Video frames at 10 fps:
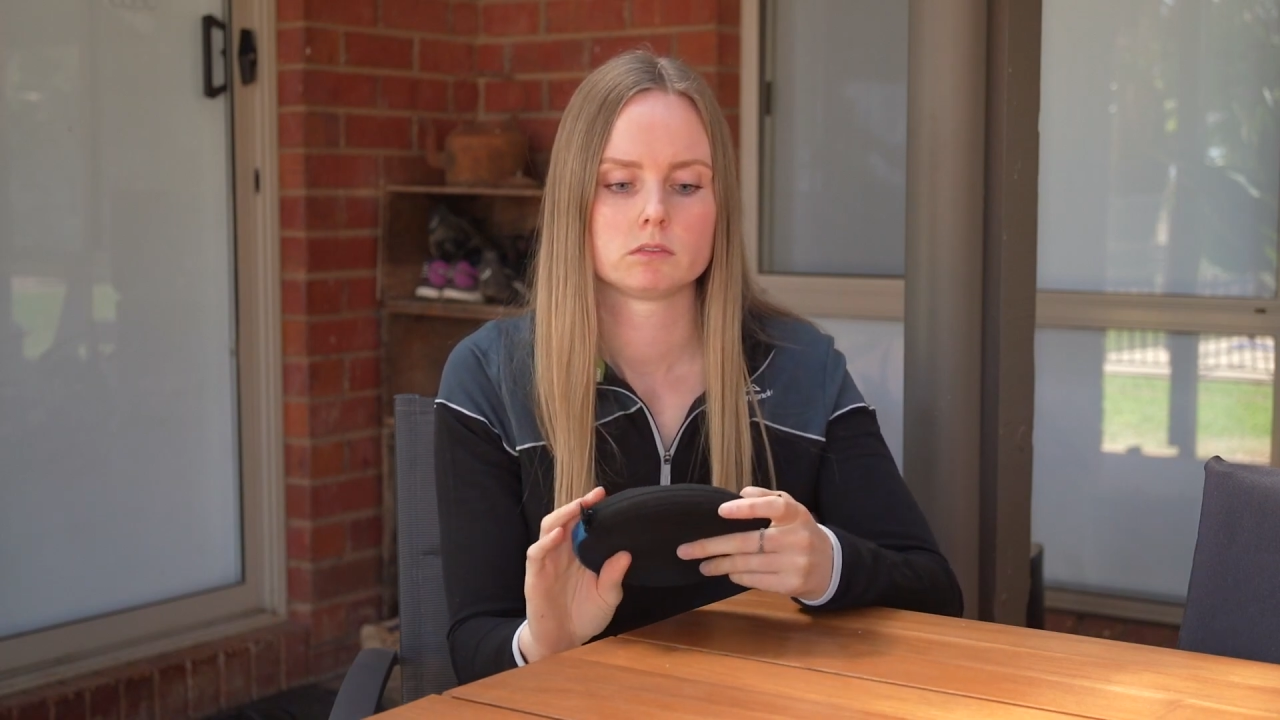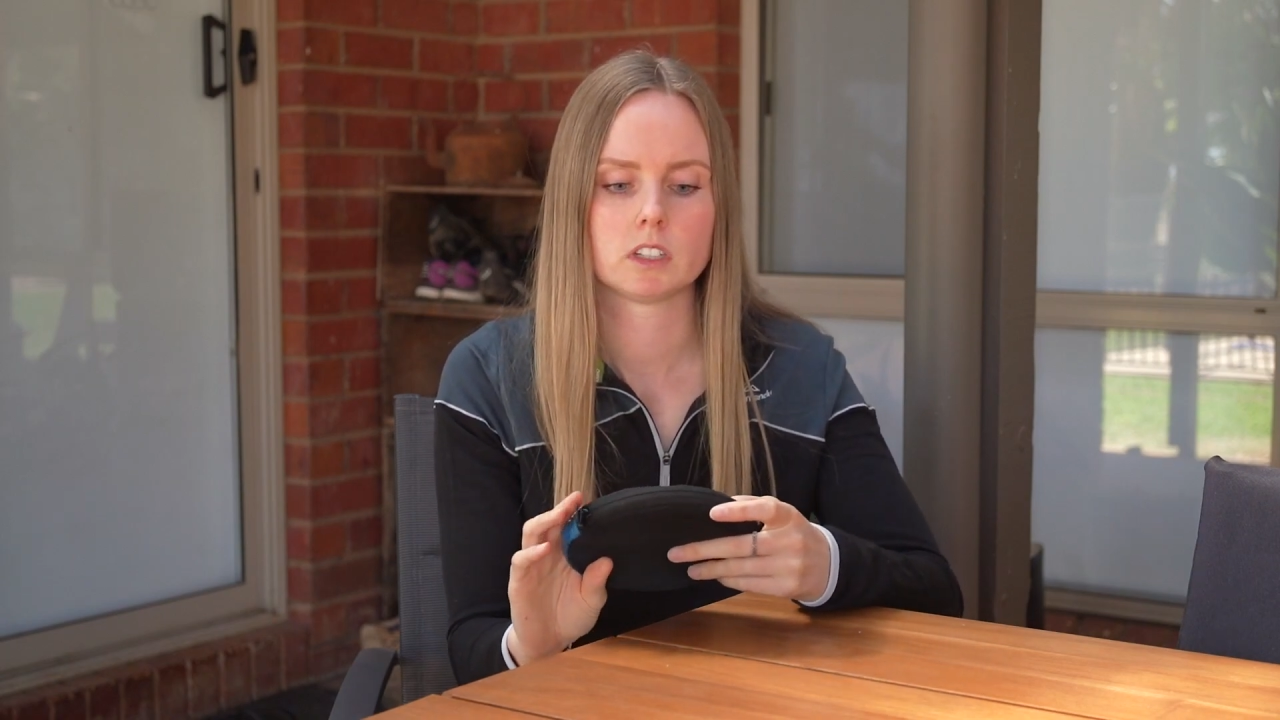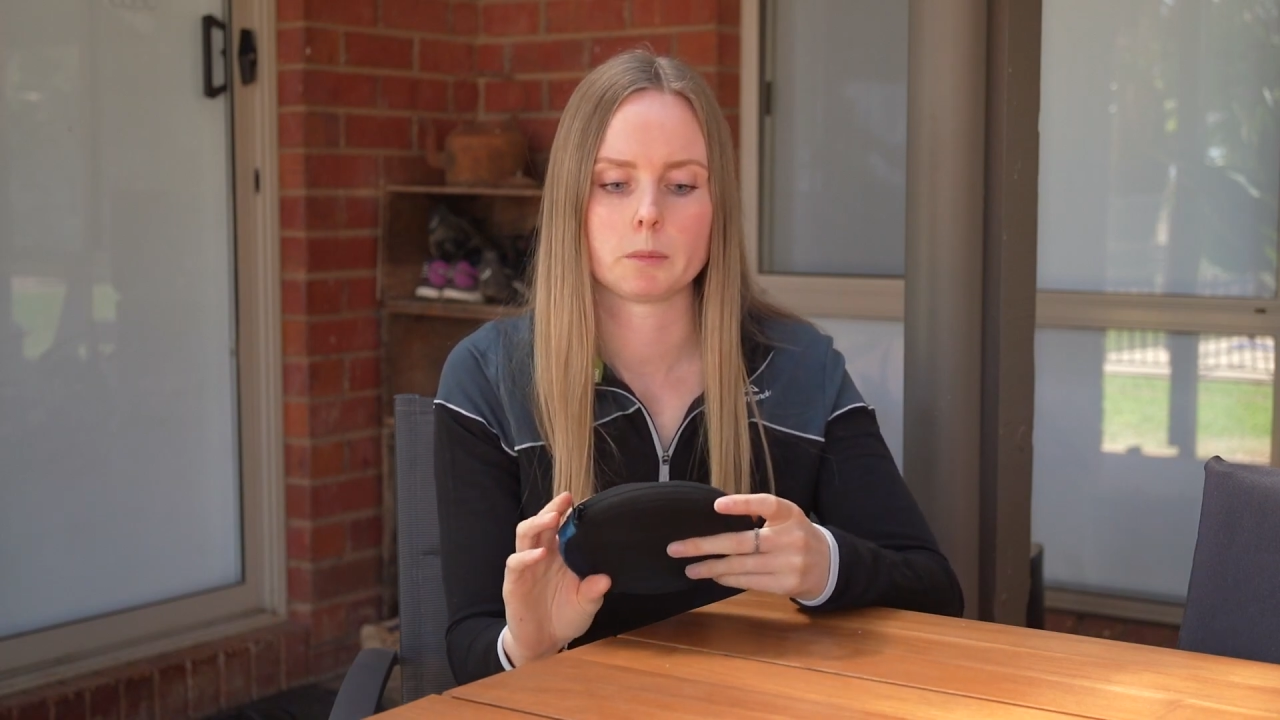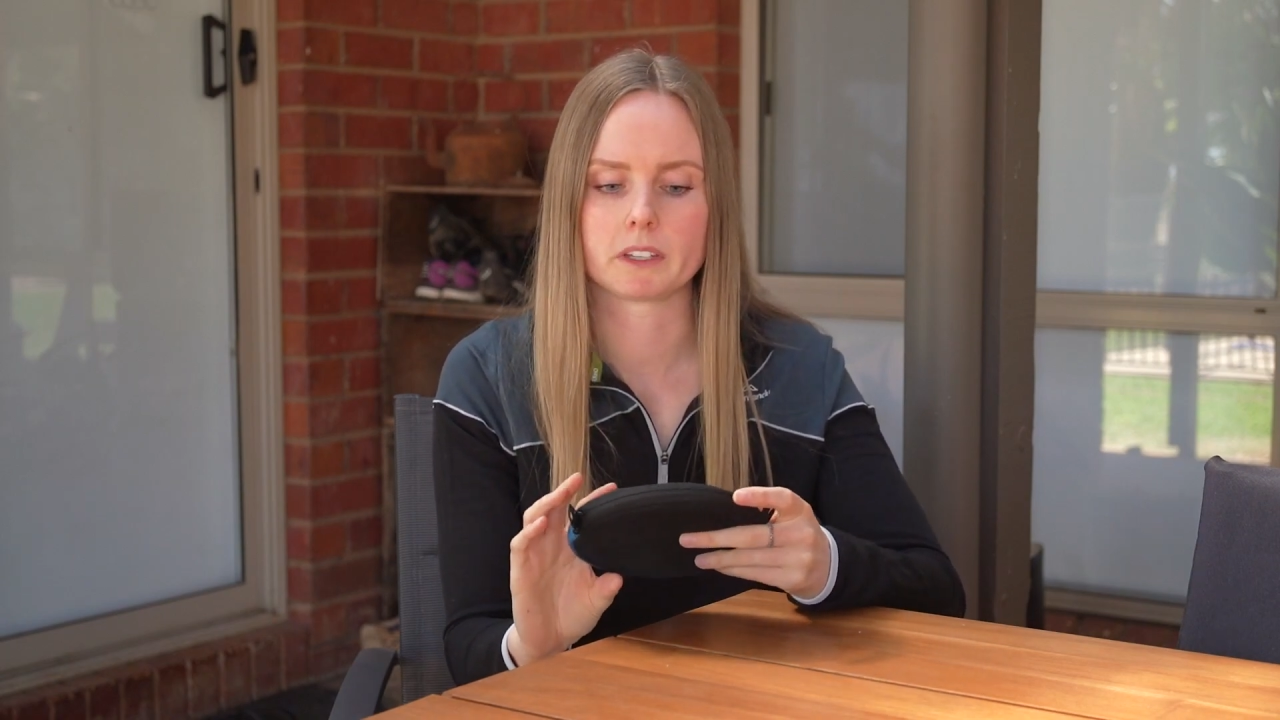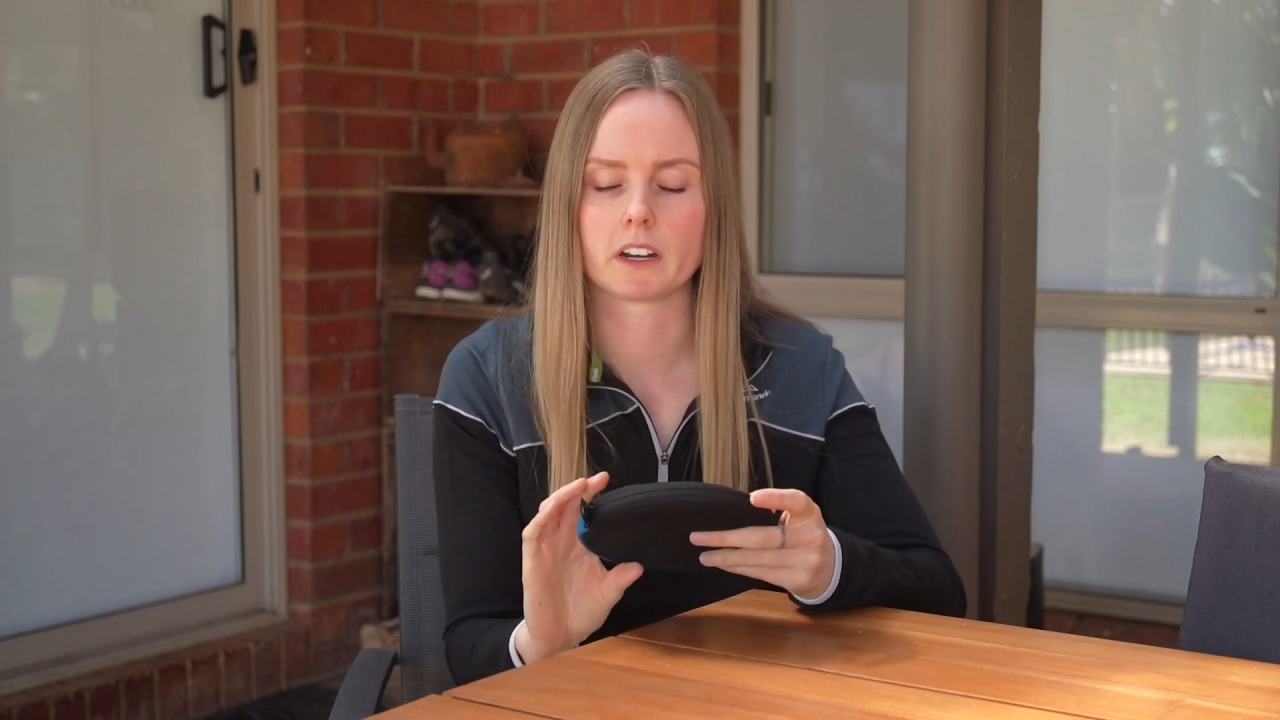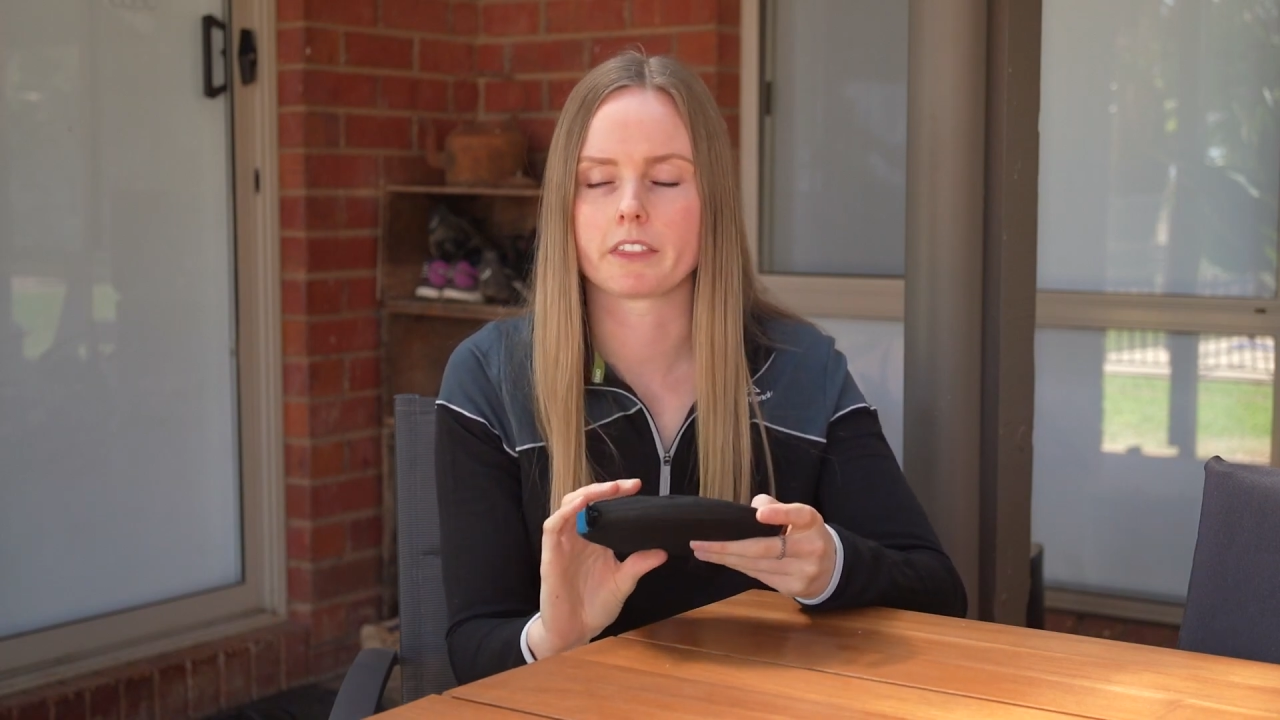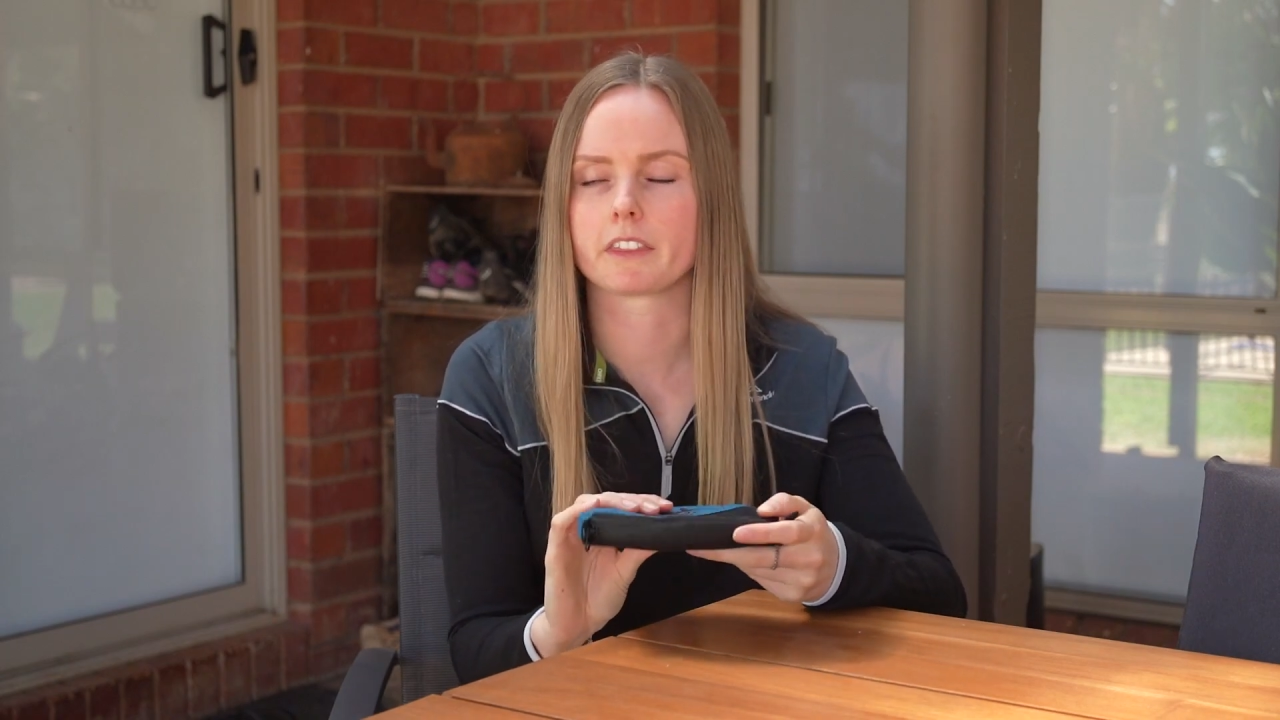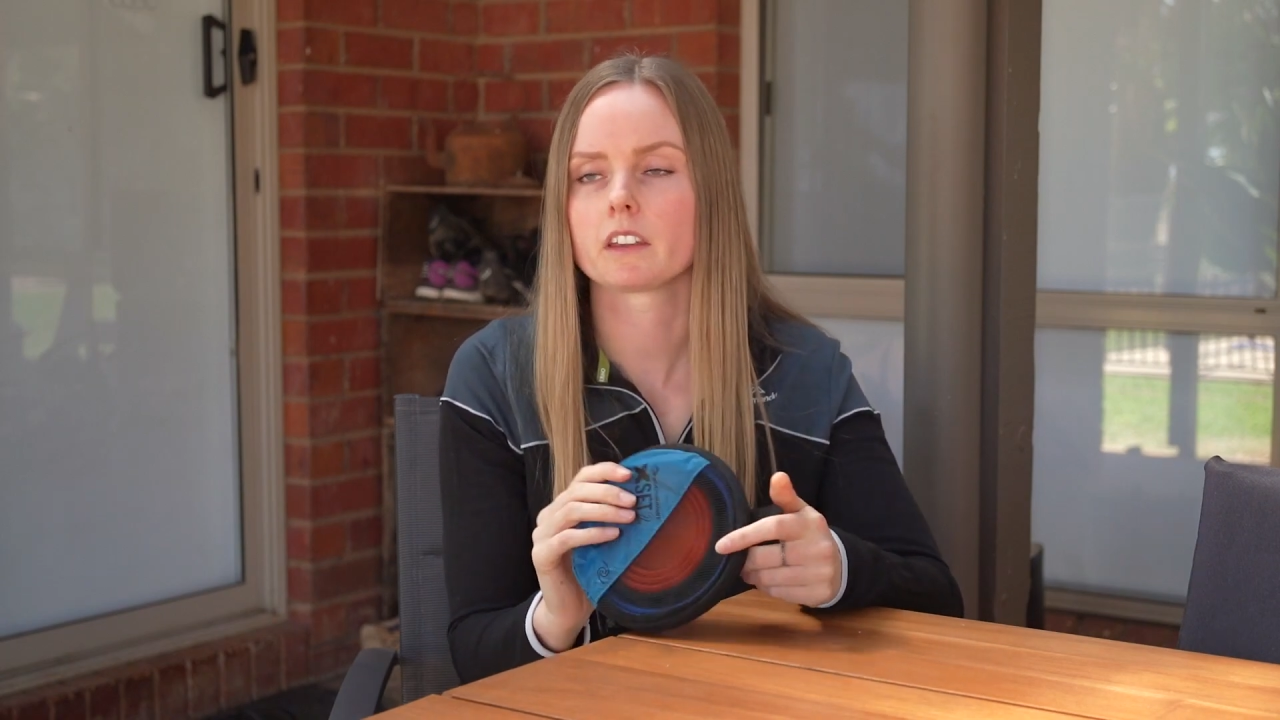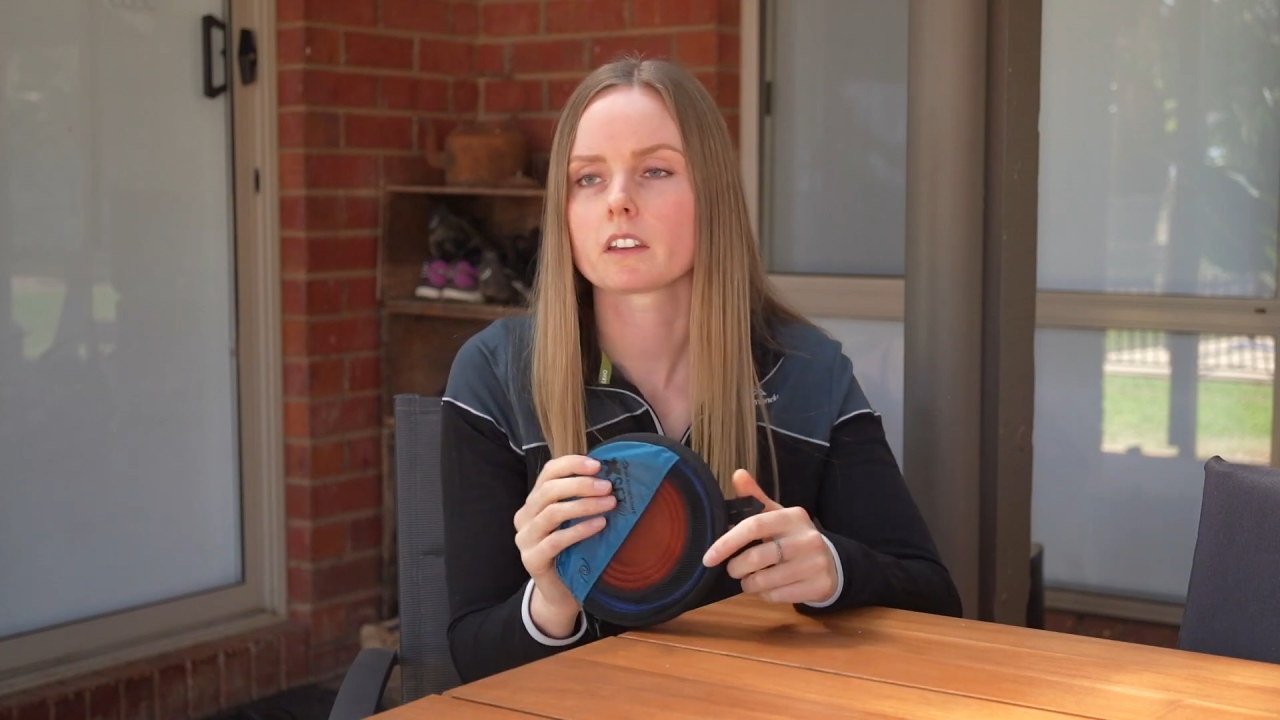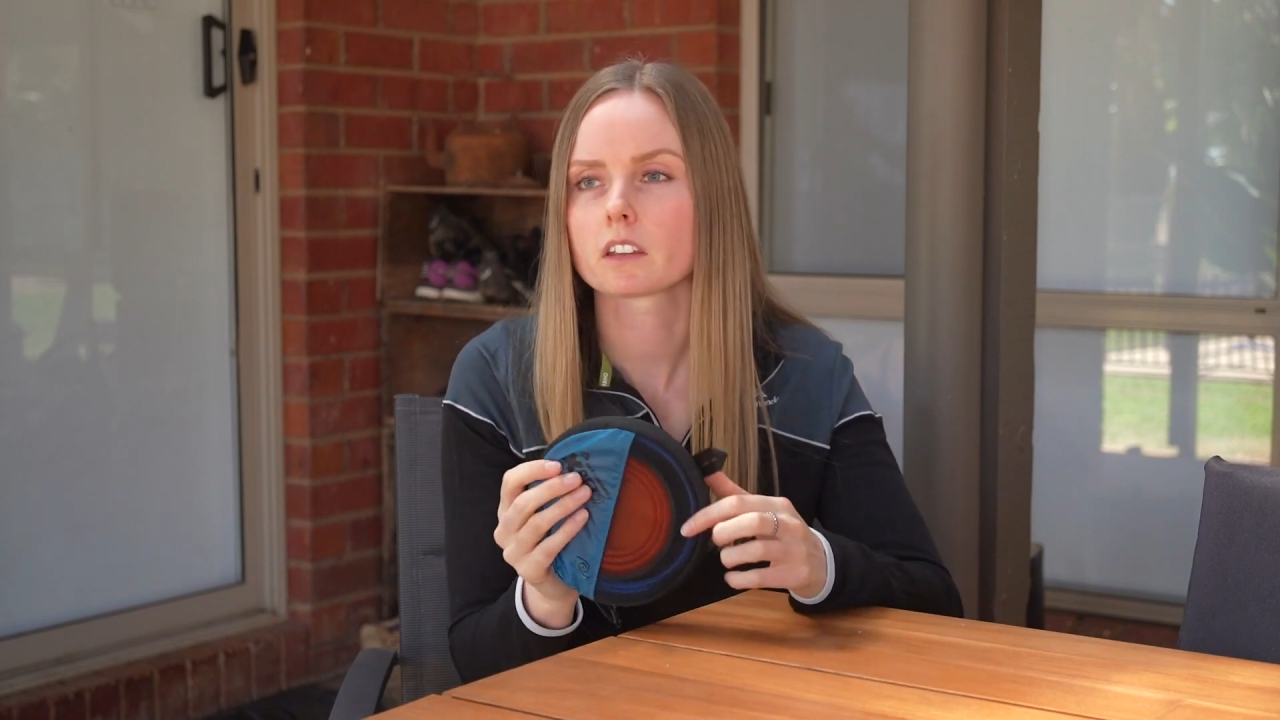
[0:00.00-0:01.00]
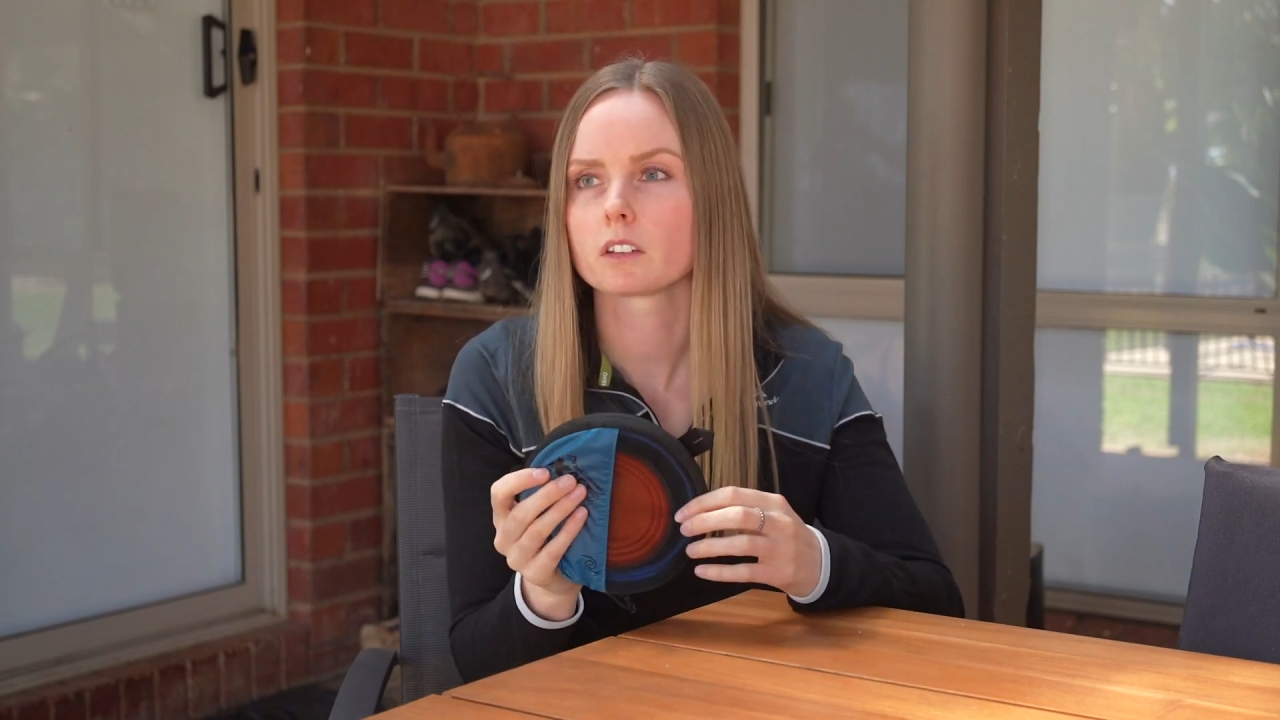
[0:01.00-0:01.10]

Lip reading: a bit, I think,